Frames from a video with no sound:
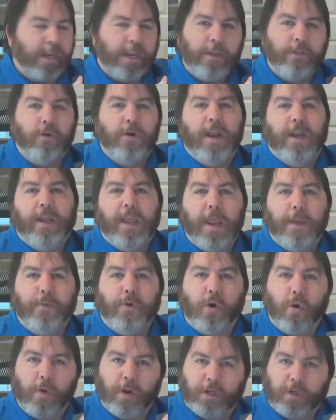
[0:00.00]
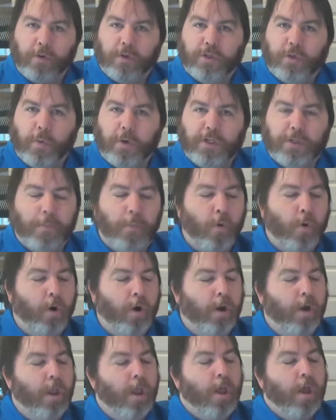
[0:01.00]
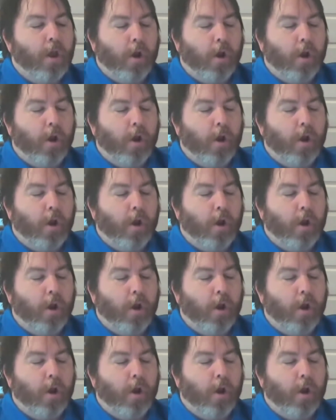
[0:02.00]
Ethernet cable going to a switch port,